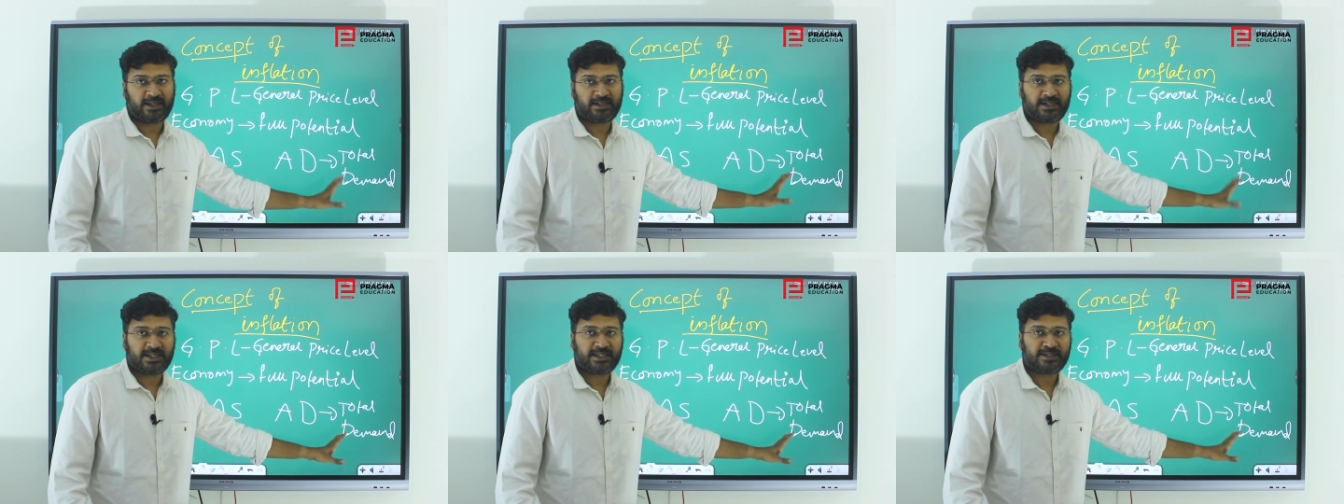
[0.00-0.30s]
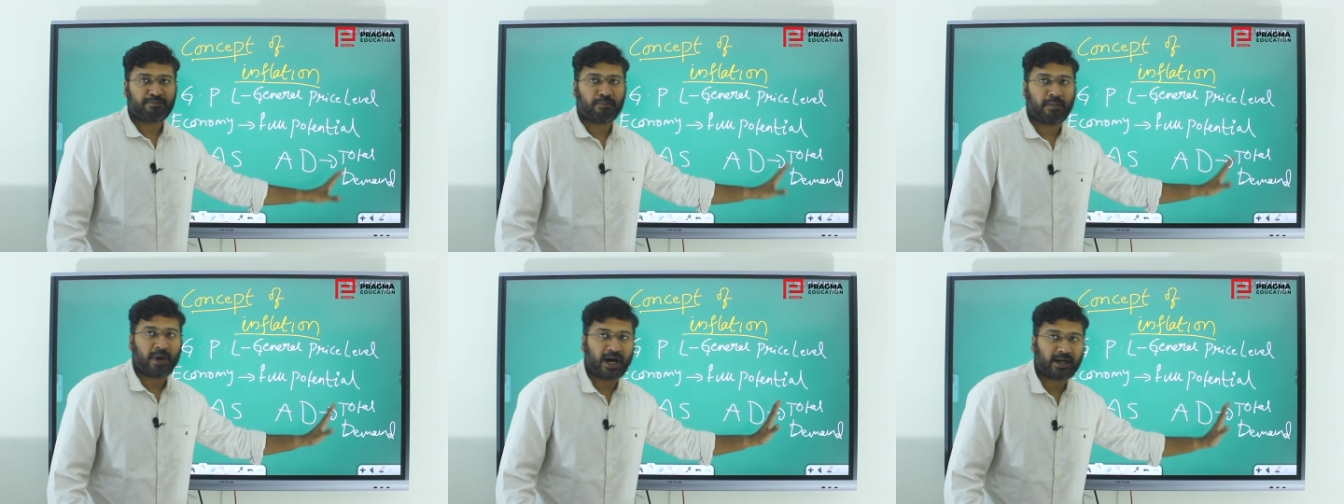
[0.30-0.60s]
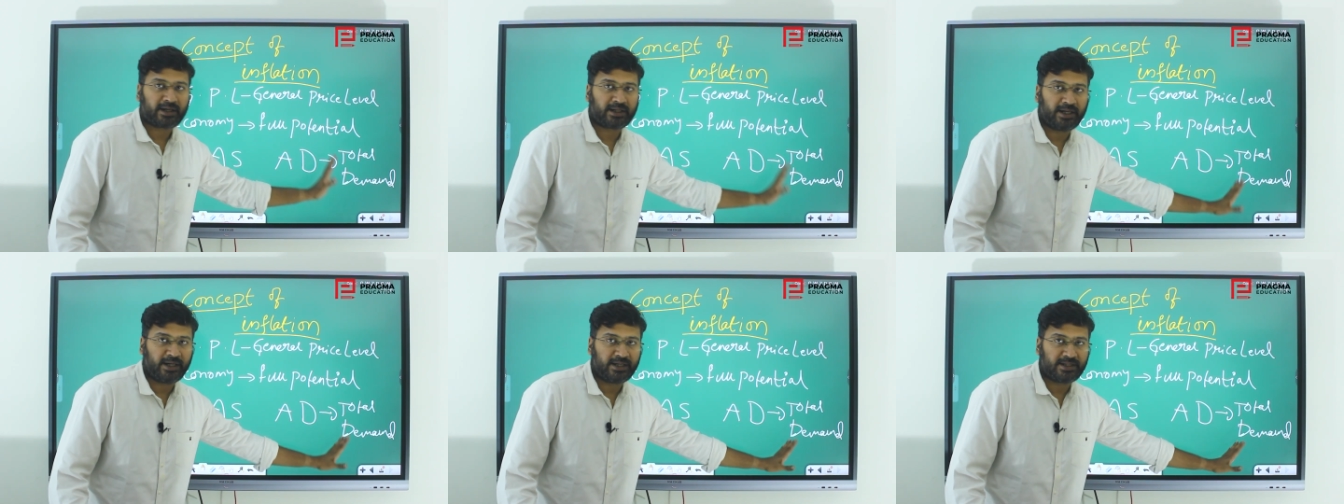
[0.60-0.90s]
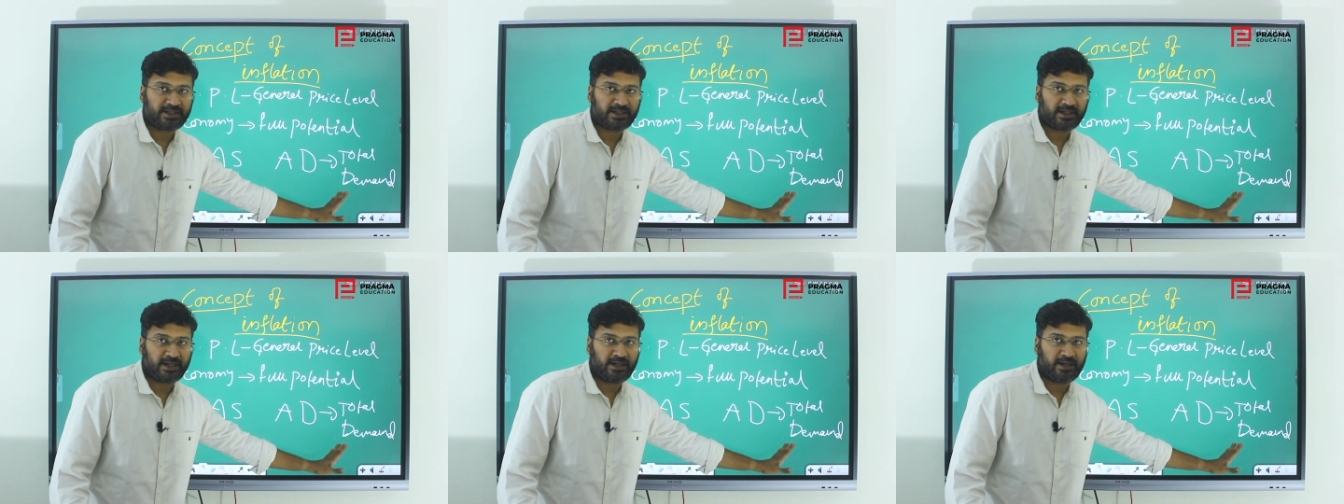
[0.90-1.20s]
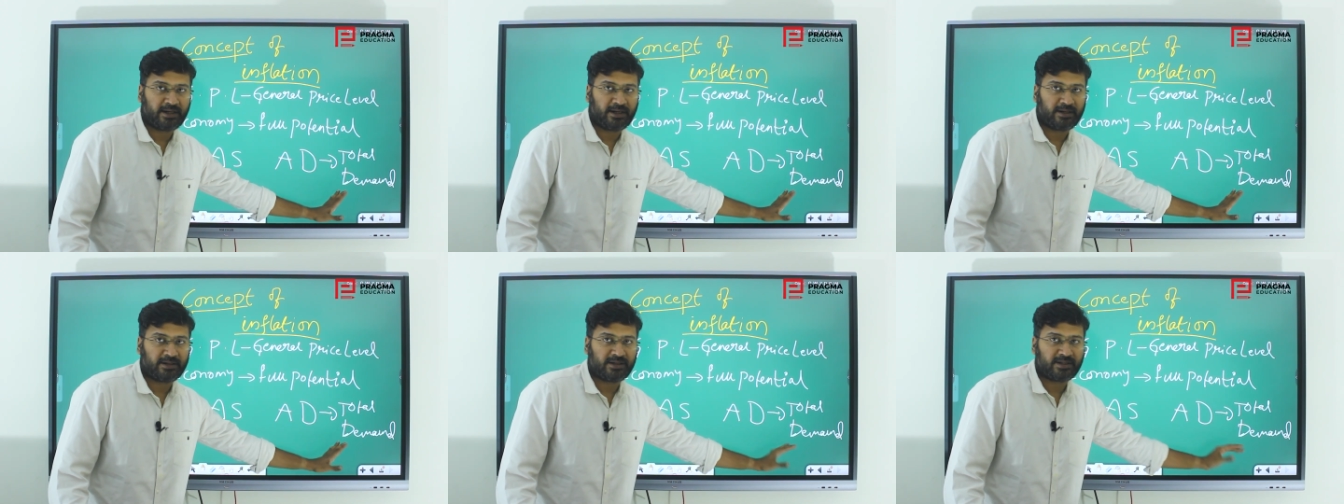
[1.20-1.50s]
This is market
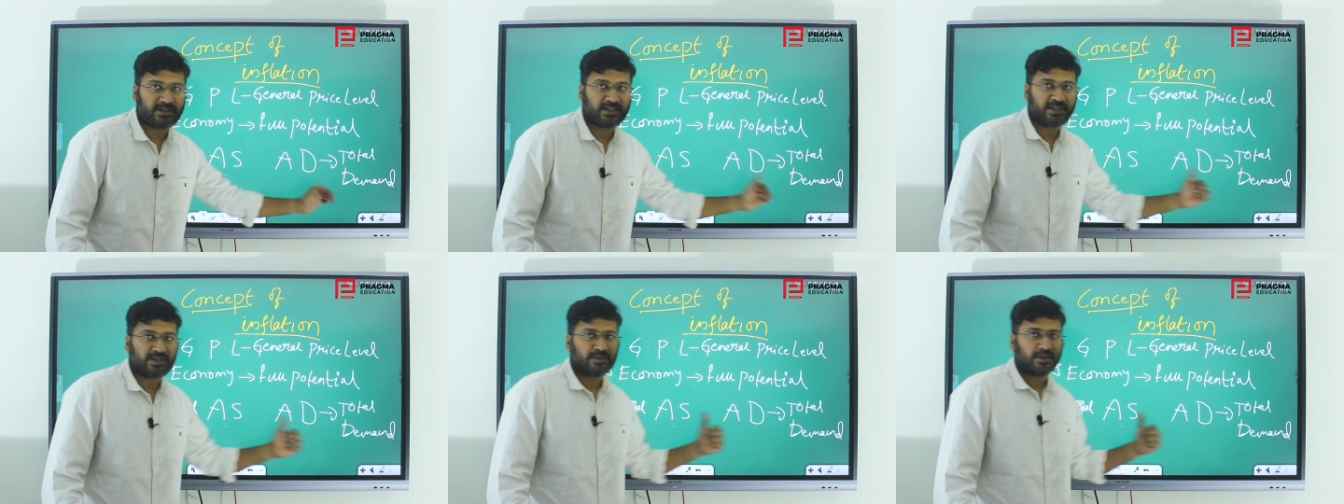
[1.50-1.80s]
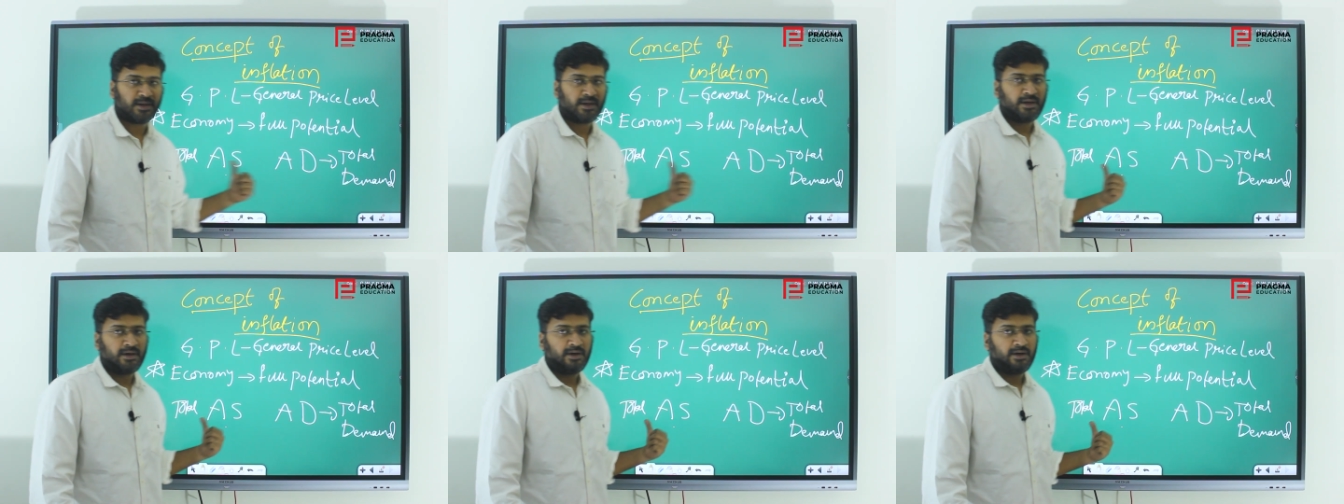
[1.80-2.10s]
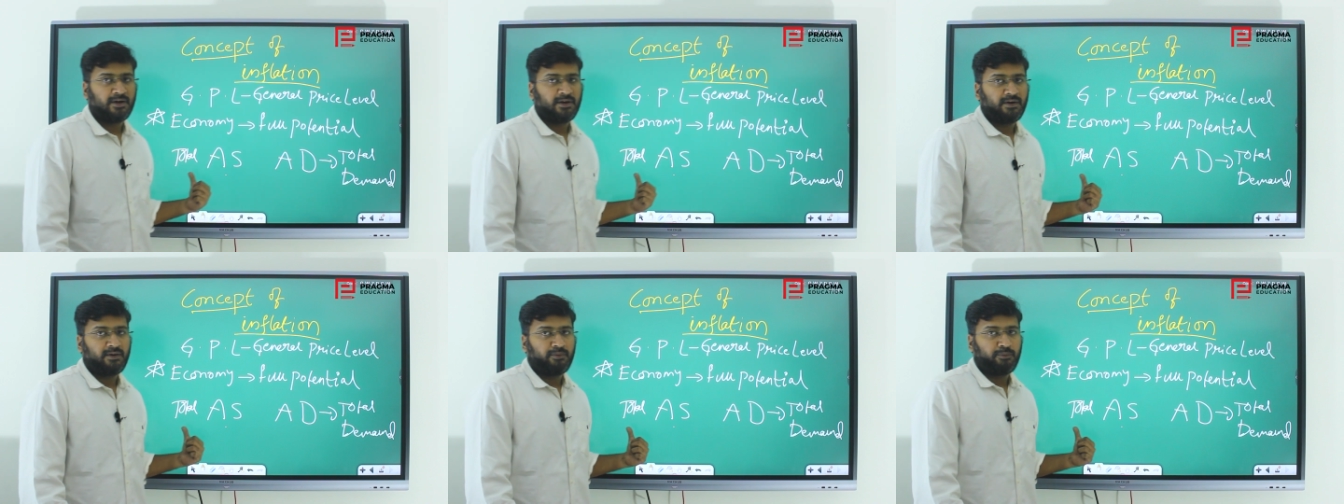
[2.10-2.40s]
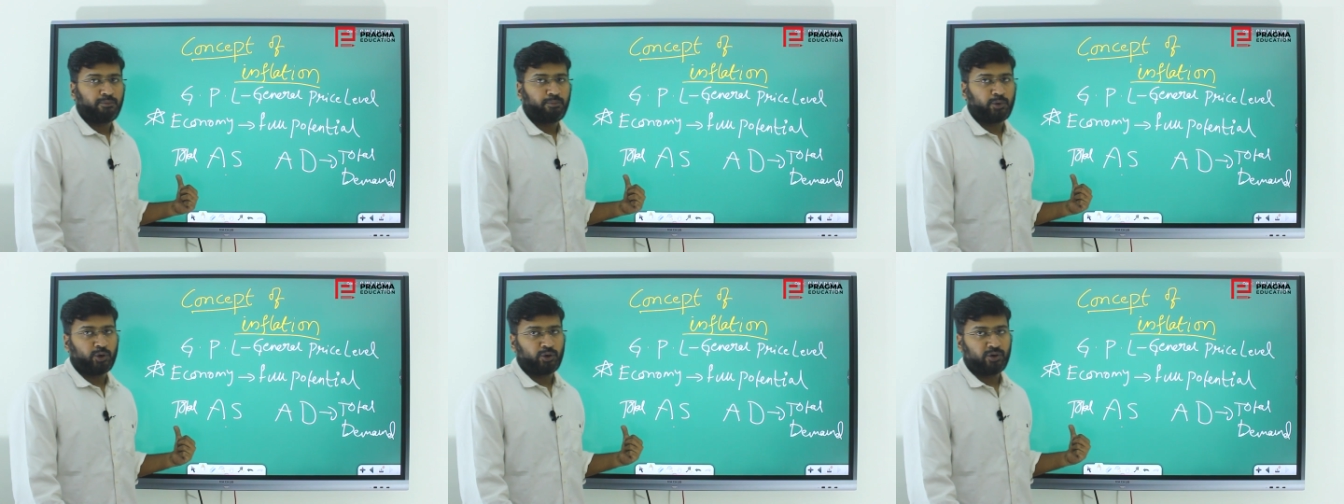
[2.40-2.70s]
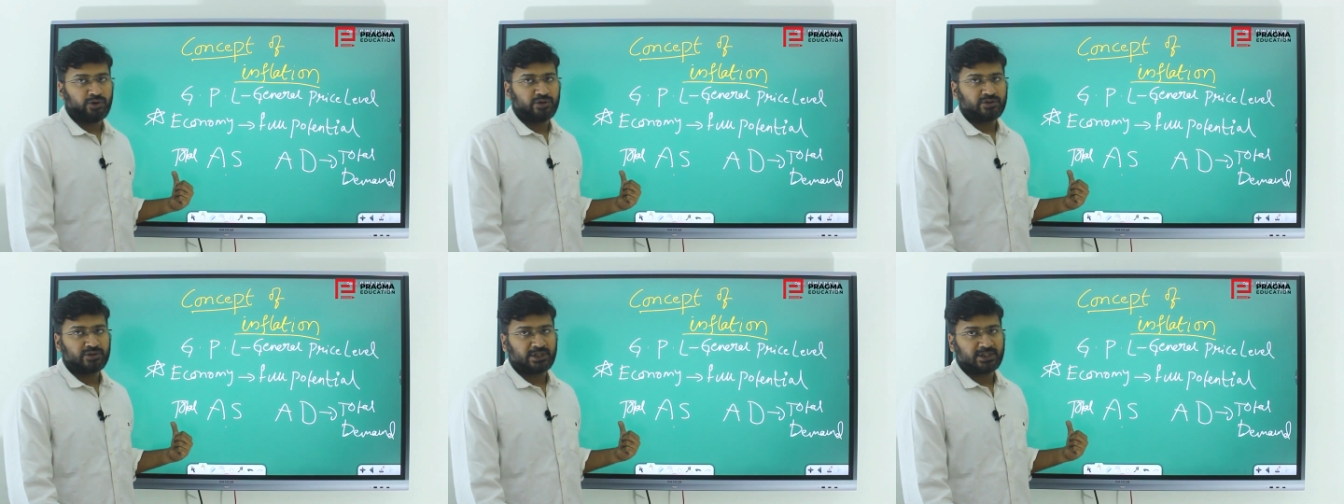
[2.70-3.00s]
side. This is
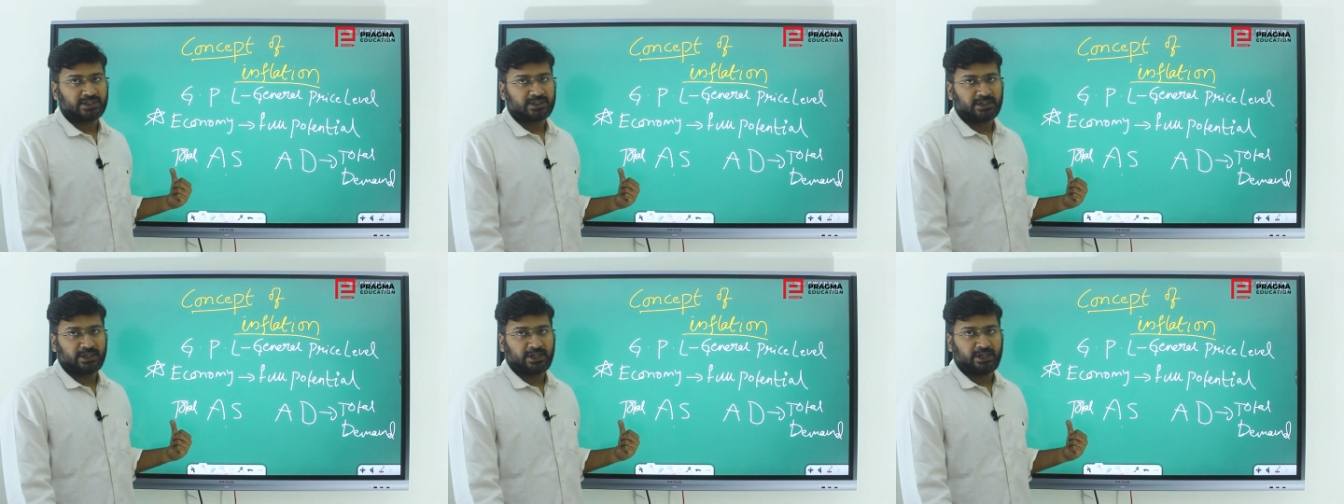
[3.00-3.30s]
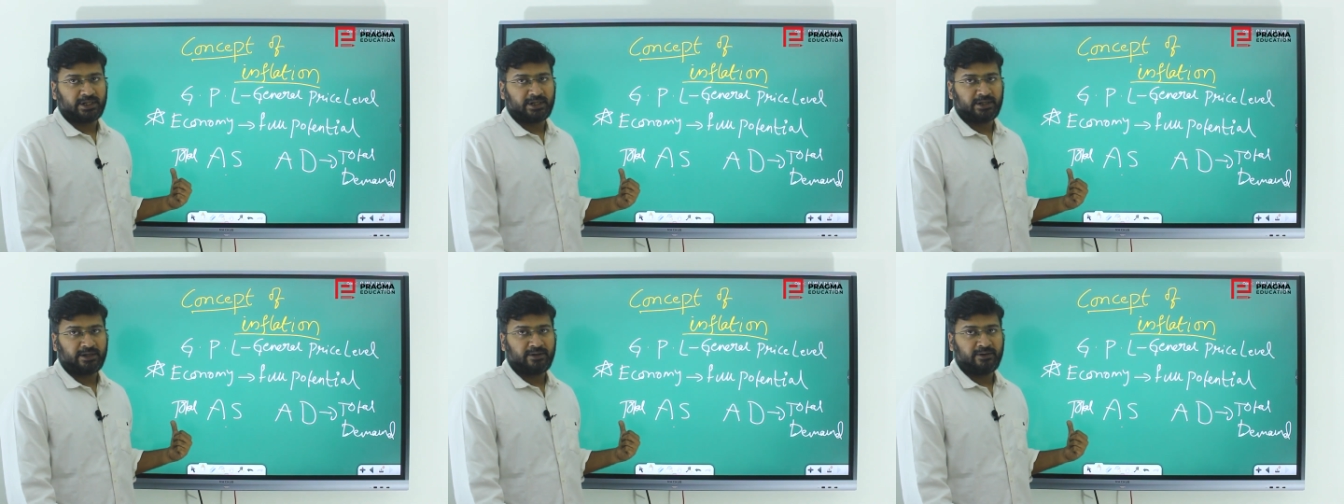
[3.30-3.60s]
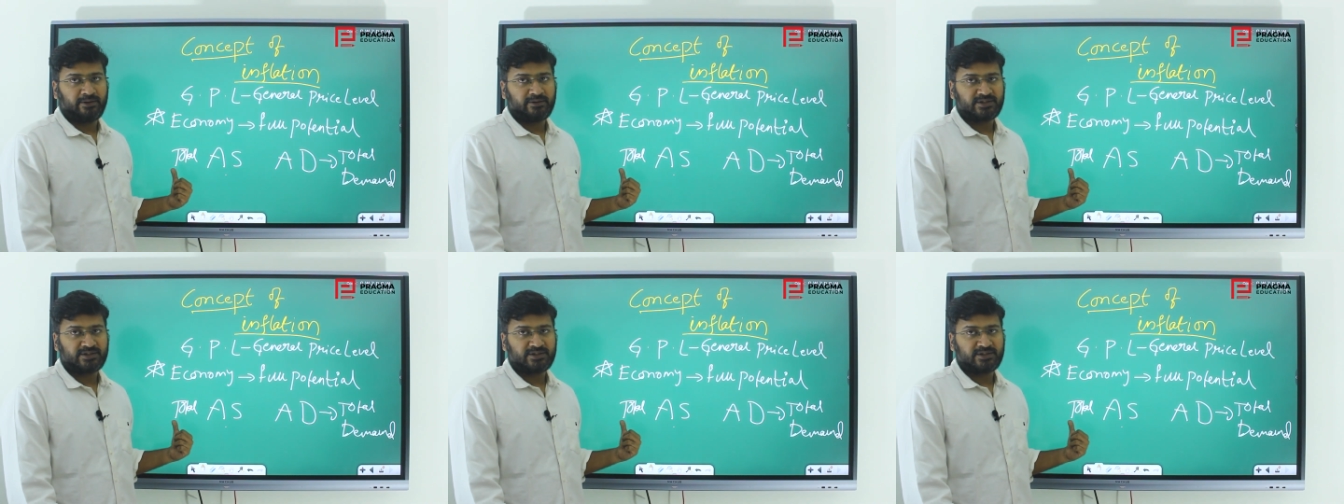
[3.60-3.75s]
producer side.